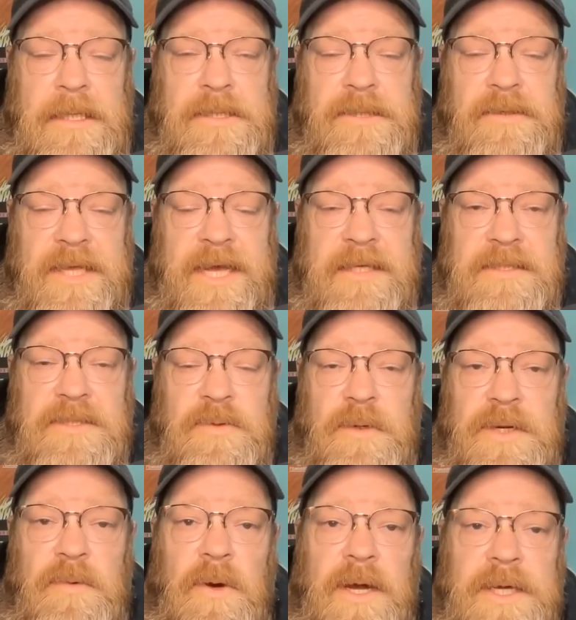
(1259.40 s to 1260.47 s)
In
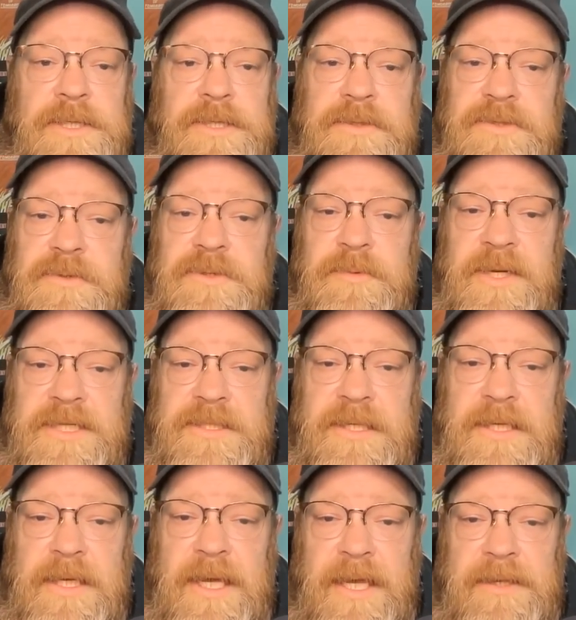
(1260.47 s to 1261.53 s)
2021, Jones was
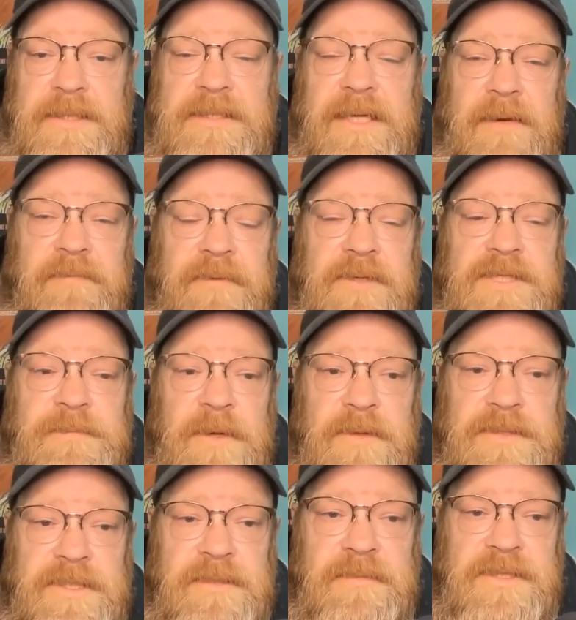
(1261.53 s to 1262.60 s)
arrested again, this time for
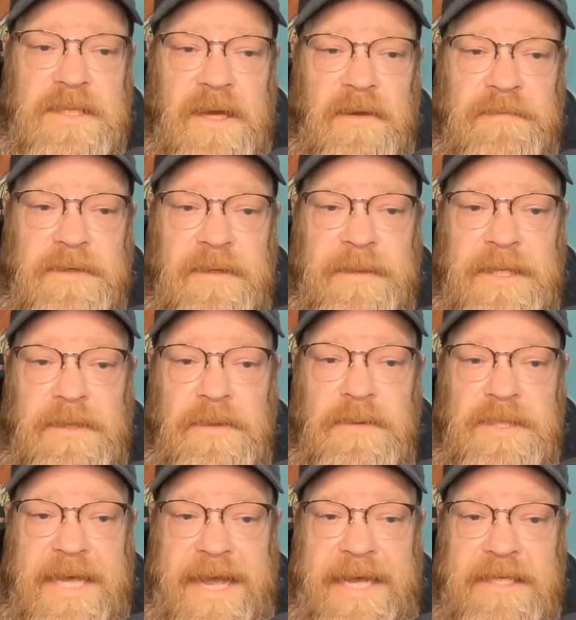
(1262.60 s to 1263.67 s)
exposing himself and committing
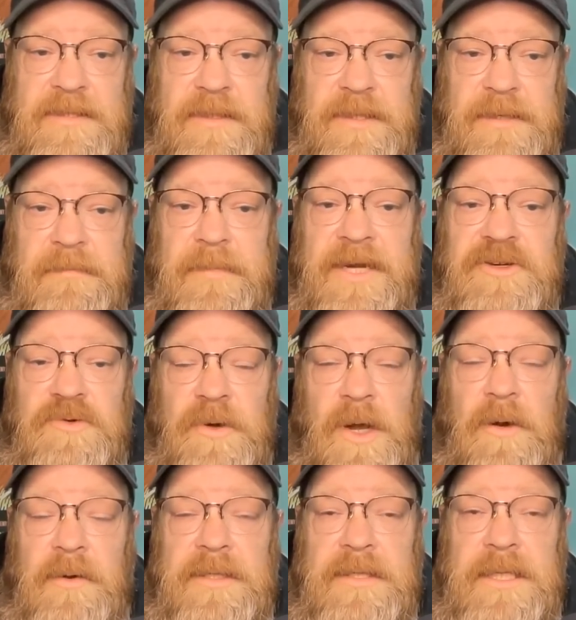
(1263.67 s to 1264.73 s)
lewd acts on the
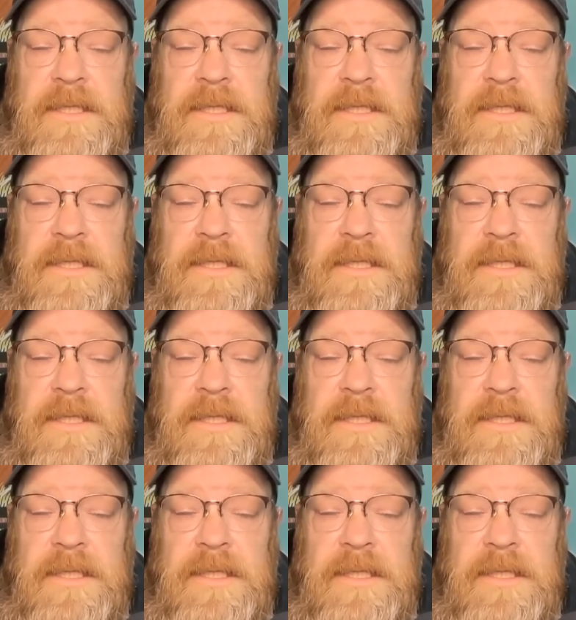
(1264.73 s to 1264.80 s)
metro at